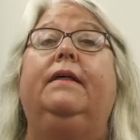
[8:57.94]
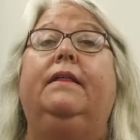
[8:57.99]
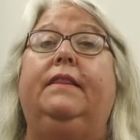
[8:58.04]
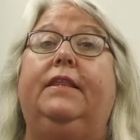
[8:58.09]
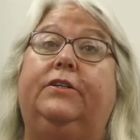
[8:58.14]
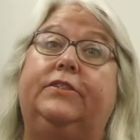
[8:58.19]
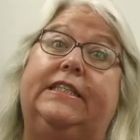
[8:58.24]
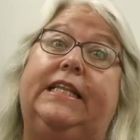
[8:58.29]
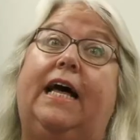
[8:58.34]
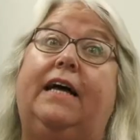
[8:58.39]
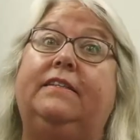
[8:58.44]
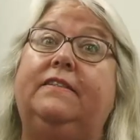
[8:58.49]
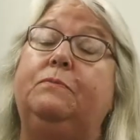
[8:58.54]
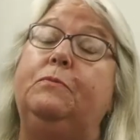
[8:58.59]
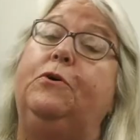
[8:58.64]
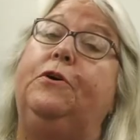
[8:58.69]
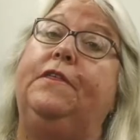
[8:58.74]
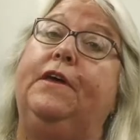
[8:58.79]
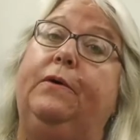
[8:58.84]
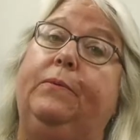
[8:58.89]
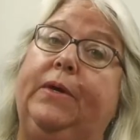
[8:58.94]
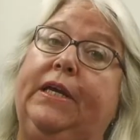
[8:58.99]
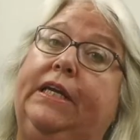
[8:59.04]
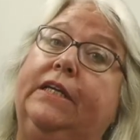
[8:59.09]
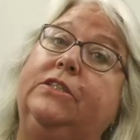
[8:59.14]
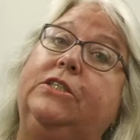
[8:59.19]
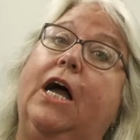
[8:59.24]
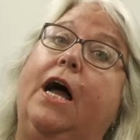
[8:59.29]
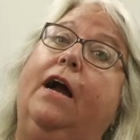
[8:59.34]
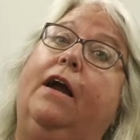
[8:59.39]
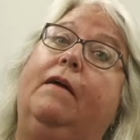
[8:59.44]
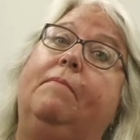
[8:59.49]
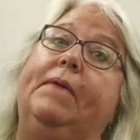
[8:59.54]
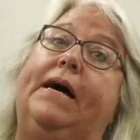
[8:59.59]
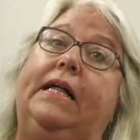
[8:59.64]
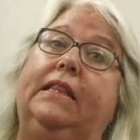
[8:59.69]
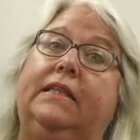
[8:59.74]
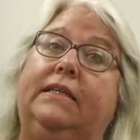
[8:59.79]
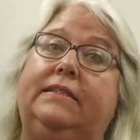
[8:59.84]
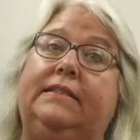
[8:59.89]
There's lots more that we can talk
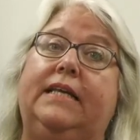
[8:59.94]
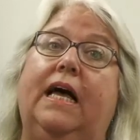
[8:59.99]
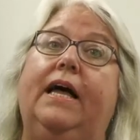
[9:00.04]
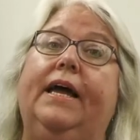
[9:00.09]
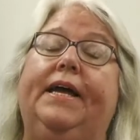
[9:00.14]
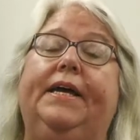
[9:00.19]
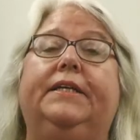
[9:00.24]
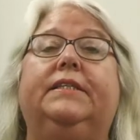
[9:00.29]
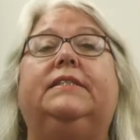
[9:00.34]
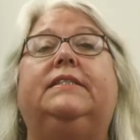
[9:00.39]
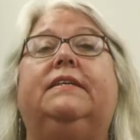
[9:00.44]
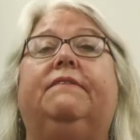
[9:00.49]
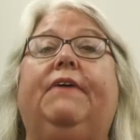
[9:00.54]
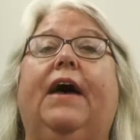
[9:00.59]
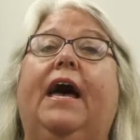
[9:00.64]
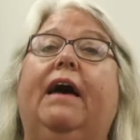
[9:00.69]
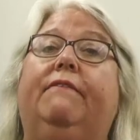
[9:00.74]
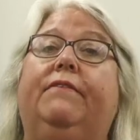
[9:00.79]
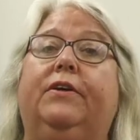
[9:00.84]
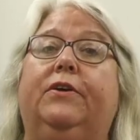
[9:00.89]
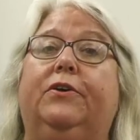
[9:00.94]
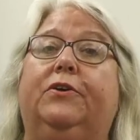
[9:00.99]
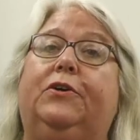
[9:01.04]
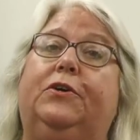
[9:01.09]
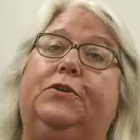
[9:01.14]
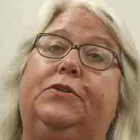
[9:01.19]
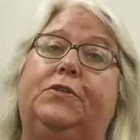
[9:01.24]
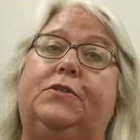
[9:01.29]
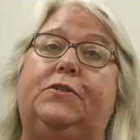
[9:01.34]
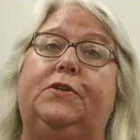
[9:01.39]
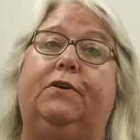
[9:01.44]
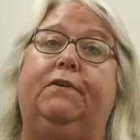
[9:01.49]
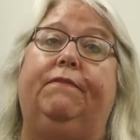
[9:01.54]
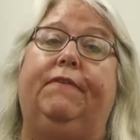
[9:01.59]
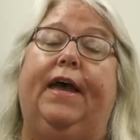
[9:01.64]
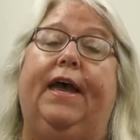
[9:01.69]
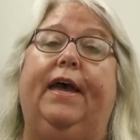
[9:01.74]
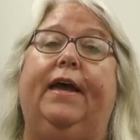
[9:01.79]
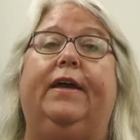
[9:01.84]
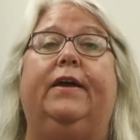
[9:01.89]
about the science of having a good
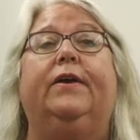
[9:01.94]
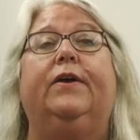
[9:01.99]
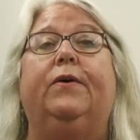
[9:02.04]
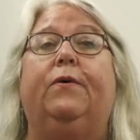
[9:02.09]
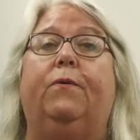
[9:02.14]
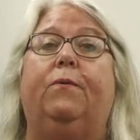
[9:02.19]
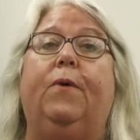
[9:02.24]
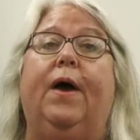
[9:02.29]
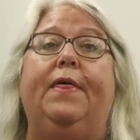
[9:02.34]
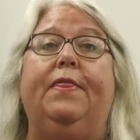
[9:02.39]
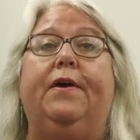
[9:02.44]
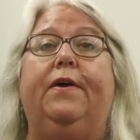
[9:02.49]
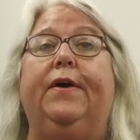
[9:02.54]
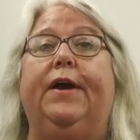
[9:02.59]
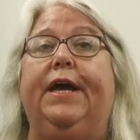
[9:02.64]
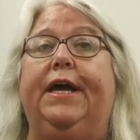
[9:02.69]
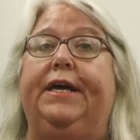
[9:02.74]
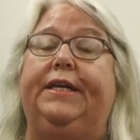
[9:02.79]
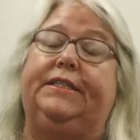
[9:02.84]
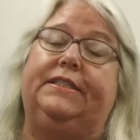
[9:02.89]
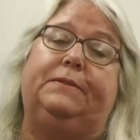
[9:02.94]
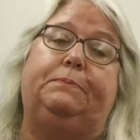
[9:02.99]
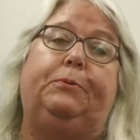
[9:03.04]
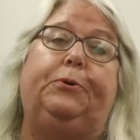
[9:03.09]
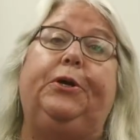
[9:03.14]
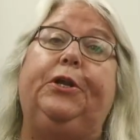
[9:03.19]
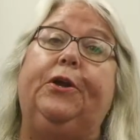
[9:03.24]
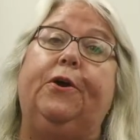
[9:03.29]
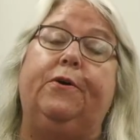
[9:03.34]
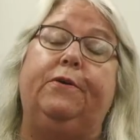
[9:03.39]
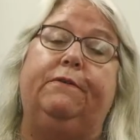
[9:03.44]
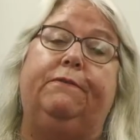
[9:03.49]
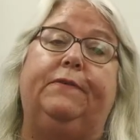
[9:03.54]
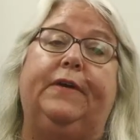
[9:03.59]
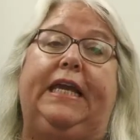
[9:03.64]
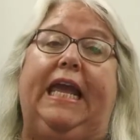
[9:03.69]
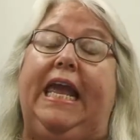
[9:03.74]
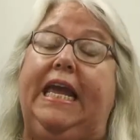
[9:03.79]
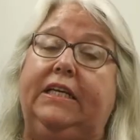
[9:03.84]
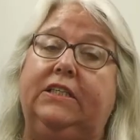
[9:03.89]
survey, whether it's
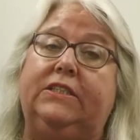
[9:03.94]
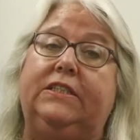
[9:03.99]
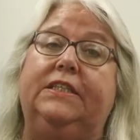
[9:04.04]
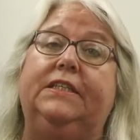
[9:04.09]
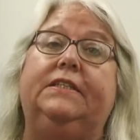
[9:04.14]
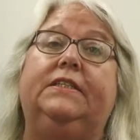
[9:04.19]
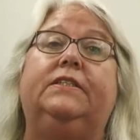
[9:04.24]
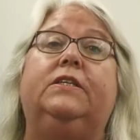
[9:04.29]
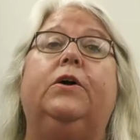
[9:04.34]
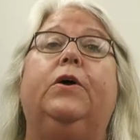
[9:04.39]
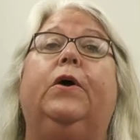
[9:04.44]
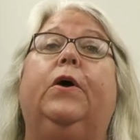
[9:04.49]
pre-notification